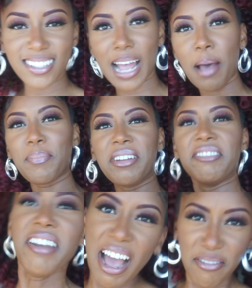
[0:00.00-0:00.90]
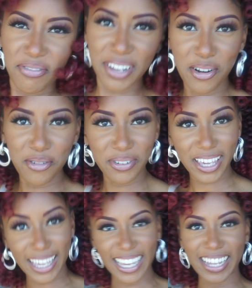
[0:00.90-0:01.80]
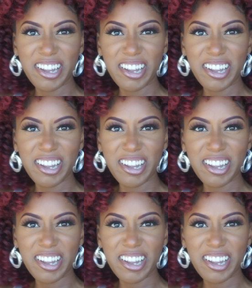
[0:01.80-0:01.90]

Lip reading: stopping nothing over here.